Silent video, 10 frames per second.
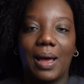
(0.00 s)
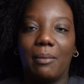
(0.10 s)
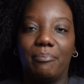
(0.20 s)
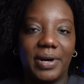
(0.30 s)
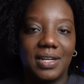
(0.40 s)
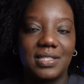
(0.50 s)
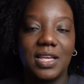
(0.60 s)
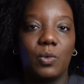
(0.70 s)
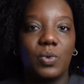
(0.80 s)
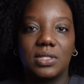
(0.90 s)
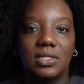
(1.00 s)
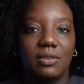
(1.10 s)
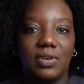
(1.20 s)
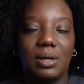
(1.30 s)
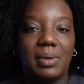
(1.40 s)
But it wasn't
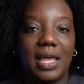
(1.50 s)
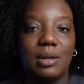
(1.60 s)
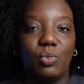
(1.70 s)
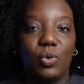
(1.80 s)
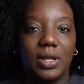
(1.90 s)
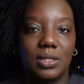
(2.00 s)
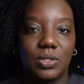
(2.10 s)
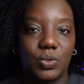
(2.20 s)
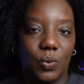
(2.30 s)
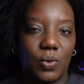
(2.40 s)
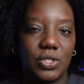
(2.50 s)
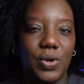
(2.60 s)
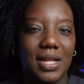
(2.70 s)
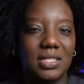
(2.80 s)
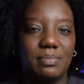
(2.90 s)
available anymore in stores. You
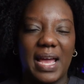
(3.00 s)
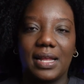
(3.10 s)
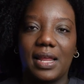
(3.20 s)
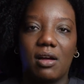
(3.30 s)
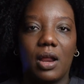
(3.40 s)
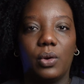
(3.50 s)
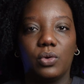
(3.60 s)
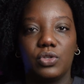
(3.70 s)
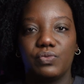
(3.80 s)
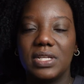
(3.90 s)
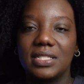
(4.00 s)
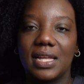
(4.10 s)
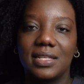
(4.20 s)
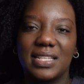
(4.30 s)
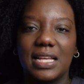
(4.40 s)
had to buy it like on those
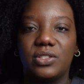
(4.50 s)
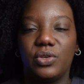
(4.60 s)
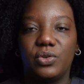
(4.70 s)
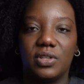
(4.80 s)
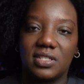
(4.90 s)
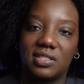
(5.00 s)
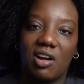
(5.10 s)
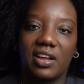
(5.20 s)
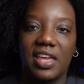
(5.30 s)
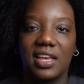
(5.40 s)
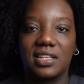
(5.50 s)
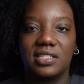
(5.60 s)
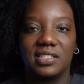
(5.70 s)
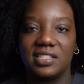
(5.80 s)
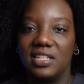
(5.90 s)
reseller sites, so your StockX,
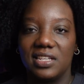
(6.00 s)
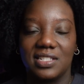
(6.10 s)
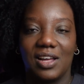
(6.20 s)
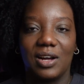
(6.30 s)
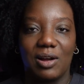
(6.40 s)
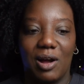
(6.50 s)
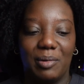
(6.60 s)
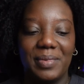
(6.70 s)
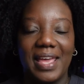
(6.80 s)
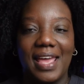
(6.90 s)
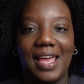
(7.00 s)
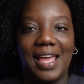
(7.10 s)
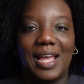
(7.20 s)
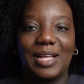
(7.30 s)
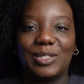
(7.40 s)
your sneakers.com.
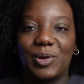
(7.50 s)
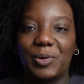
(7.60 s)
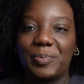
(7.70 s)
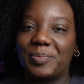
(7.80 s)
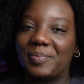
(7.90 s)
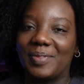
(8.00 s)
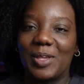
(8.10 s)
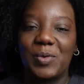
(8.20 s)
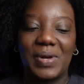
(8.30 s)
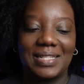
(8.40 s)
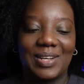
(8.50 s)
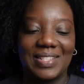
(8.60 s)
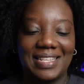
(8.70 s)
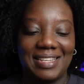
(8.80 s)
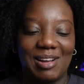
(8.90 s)
So he went out
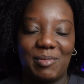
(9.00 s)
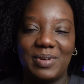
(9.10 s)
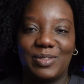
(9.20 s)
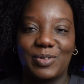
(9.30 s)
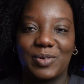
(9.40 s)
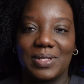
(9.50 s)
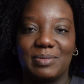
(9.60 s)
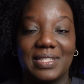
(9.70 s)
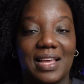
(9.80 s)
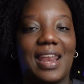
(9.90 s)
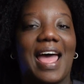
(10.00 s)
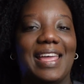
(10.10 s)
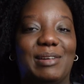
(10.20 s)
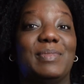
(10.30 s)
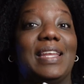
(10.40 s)
and he got me this for Christmas, and I
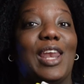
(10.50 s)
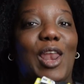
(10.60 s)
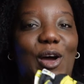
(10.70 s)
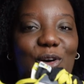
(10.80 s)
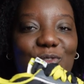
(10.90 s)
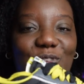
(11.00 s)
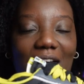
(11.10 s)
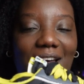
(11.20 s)
am in love.